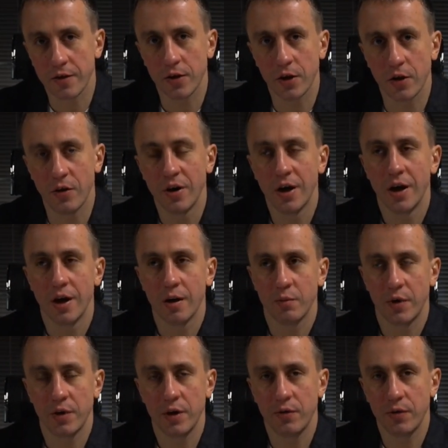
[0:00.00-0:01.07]

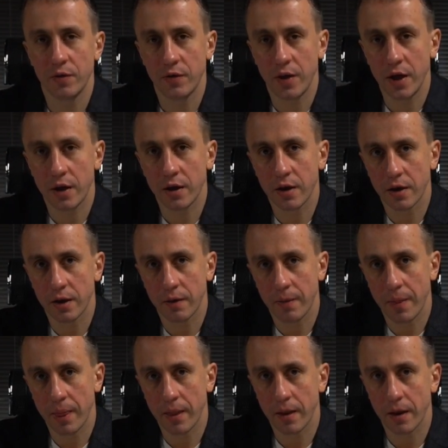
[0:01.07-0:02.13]
But if you take,
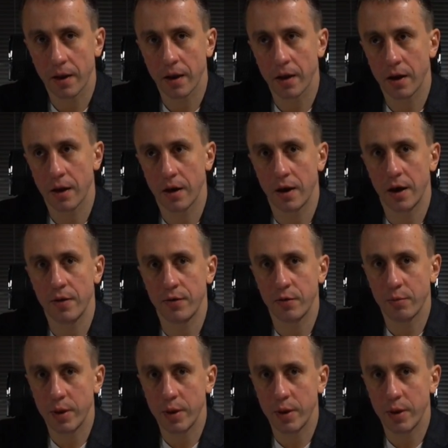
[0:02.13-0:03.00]
if